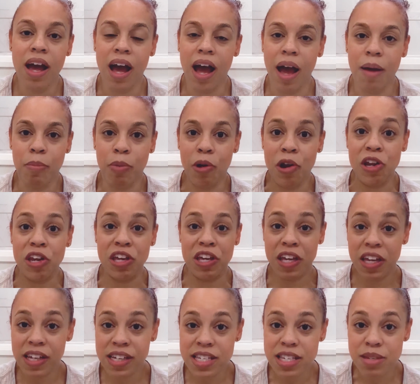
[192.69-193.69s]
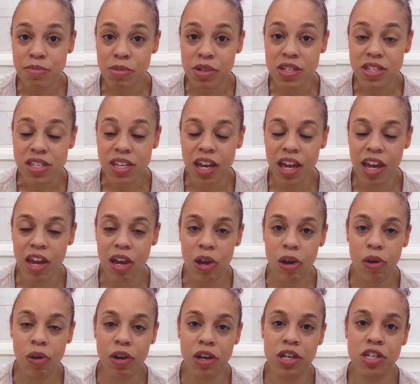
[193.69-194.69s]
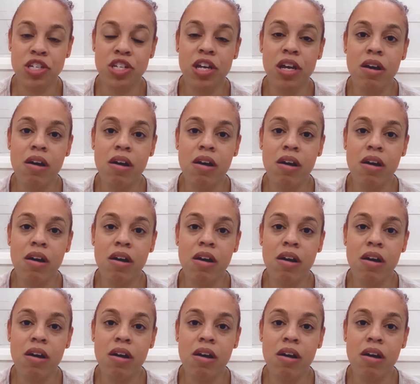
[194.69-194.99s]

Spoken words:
I prayed against miscarriage.